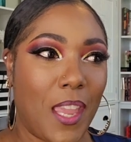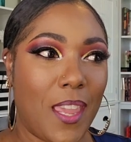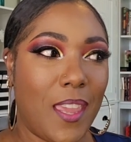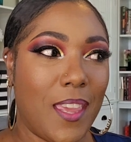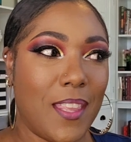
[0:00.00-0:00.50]

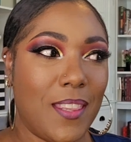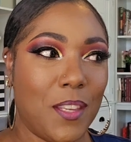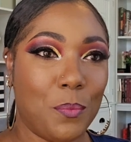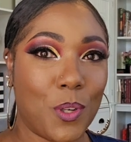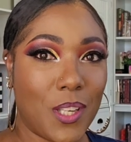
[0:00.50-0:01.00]
And
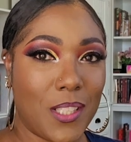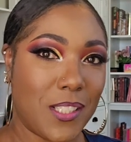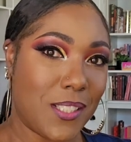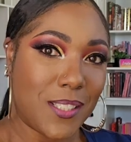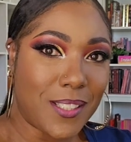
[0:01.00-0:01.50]
then we're going to
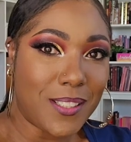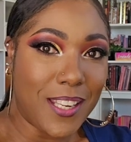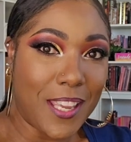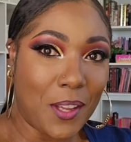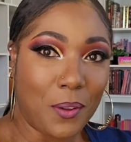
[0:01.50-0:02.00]
just sit
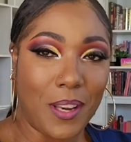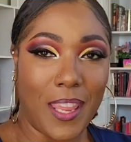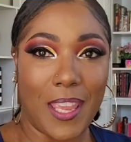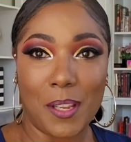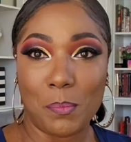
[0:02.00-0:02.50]
down
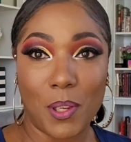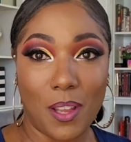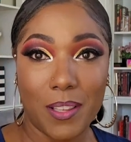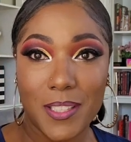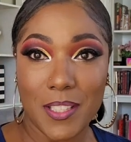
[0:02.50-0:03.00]
and put
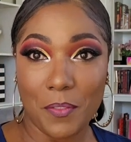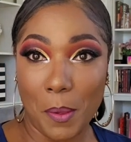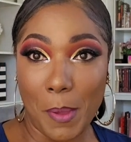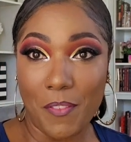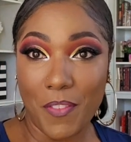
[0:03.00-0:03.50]
all this stuff
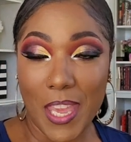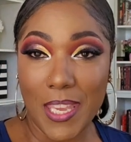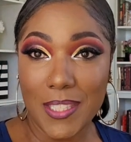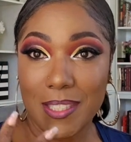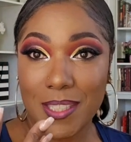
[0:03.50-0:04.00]
on my
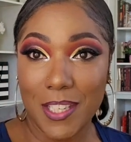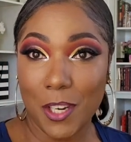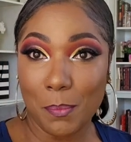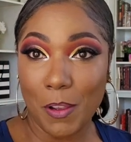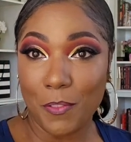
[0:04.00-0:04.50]
face and
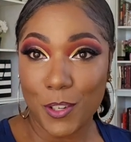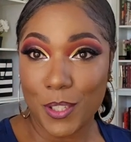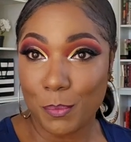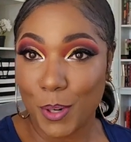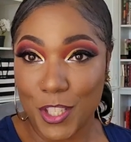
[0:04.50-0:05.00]
hear my
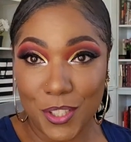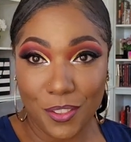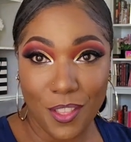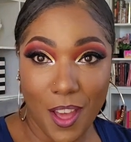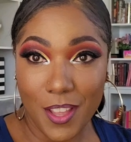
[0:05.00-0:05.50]
first
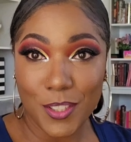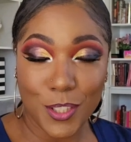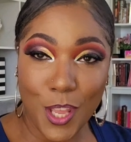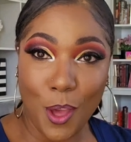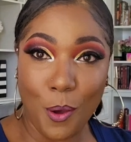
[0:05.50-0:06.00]
impression thoughts.
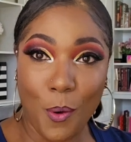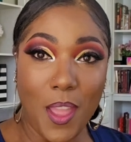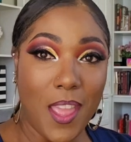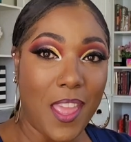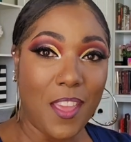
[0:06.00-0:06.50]
So
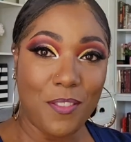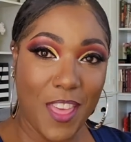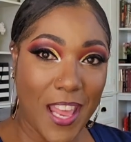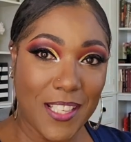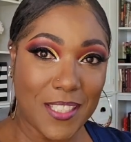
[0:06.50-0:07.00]
if
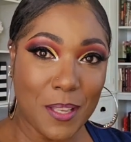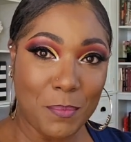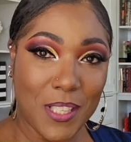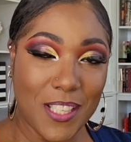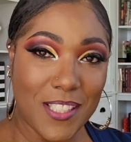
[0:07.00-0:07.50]
that is
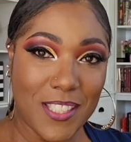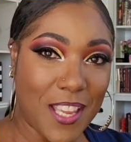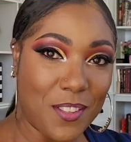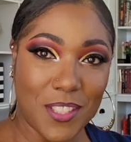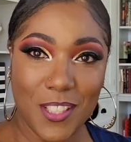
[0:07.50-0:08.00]
something that
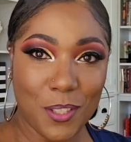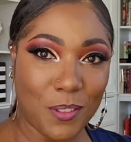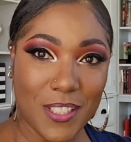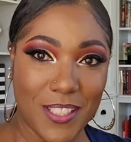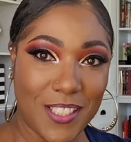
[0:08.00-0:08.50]
sounds
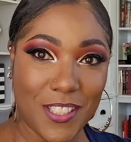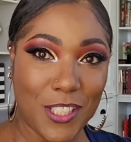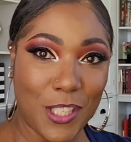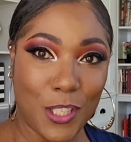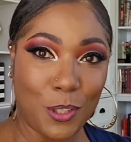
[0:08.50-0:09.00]
interesting
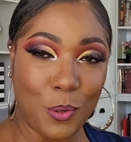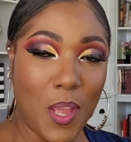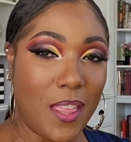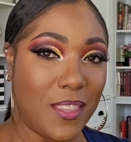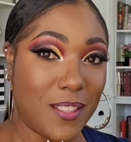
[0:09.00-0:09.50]
to you,
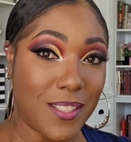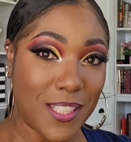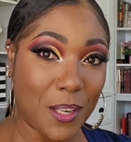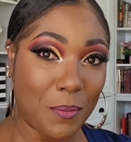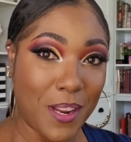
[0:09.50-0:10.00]
then
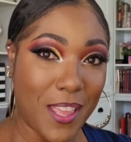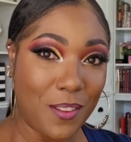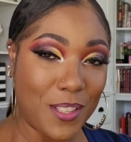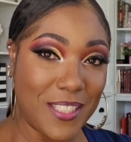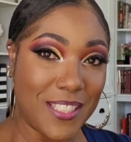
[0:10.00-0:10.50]
stick
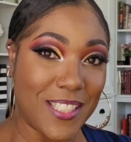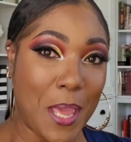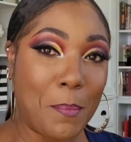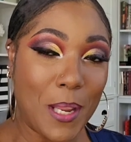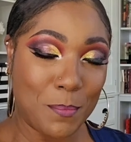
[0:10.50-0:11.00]
around because it's
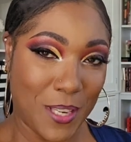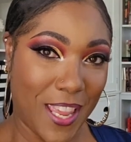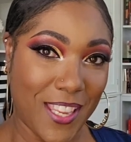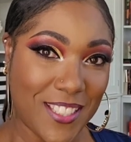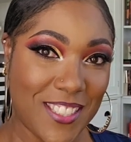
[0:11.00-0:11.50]
coming up
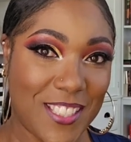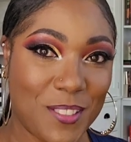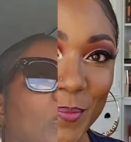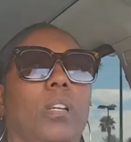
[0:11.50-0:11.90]
next.